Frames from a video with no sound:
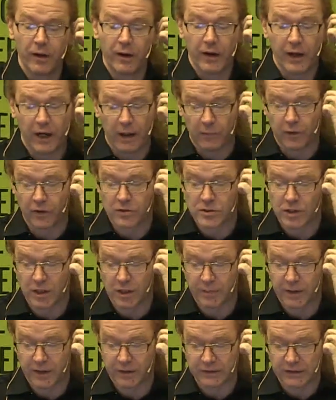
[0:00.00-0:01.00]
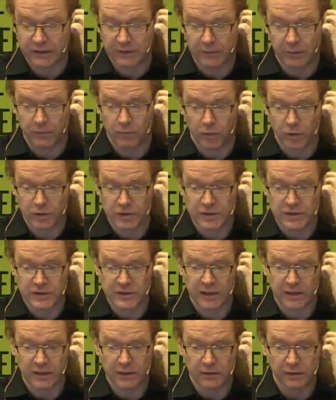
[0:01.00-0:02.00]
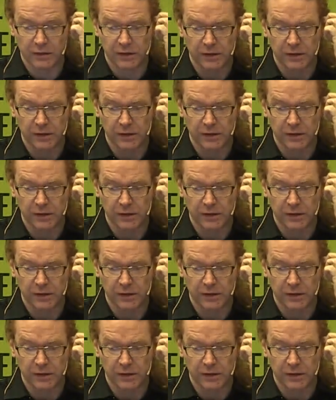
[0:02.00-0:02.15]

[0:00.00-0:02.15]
and I'm going to talk about that in more detail,